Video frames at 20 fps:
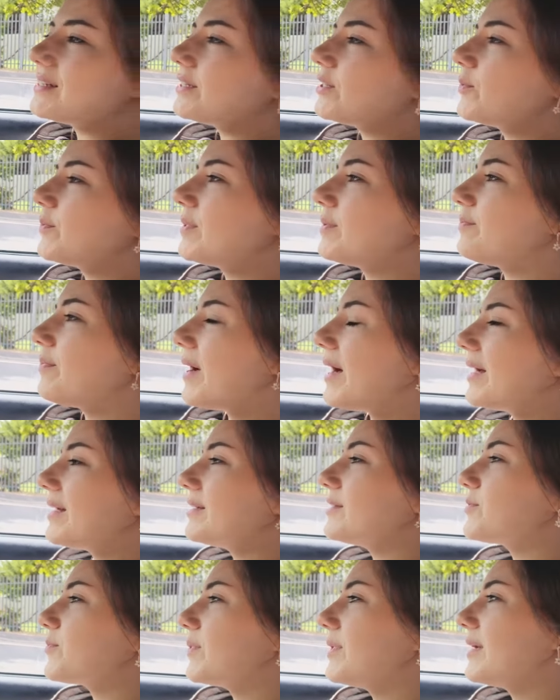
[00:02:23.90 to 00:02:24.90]
a little bit
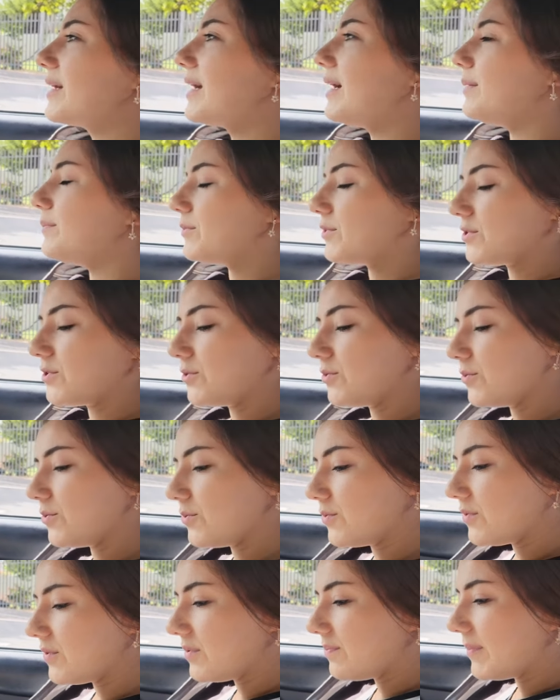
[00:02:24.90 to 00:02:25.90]
biased when it comes
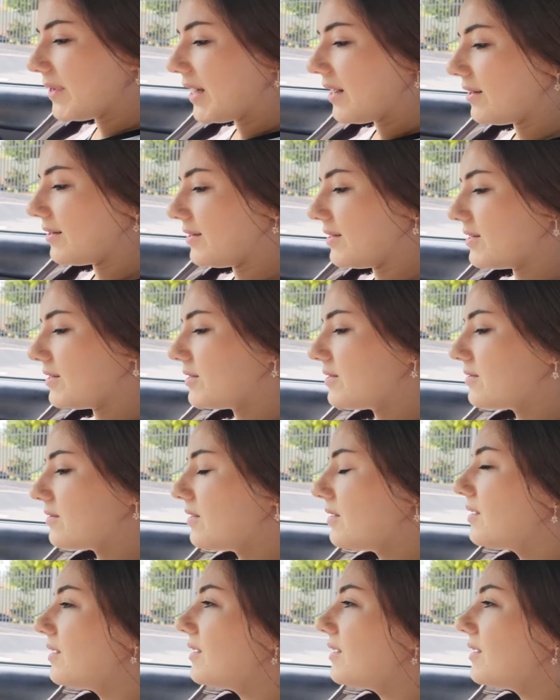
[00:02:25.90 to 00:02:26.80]
to Miatas.